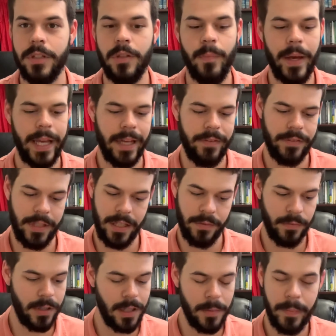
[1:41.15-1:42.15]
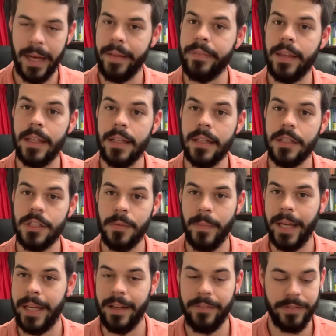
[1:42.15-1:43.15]
You may have done really bad things. You
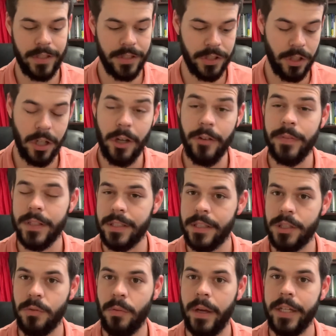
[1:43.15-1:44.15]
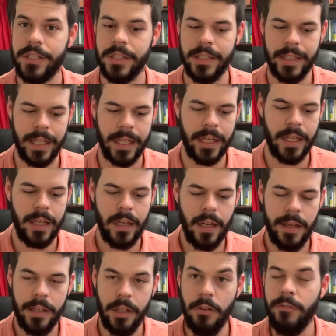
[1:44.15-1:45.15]
may have deserved the situation that
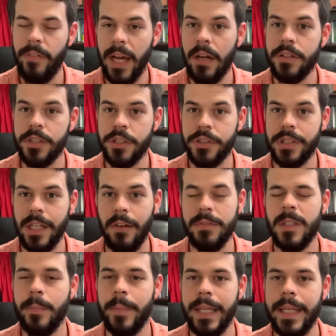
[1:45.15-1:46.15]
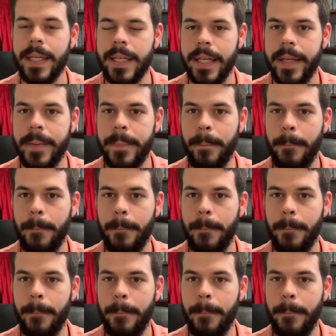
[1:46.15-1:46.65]
you found yourself to be in.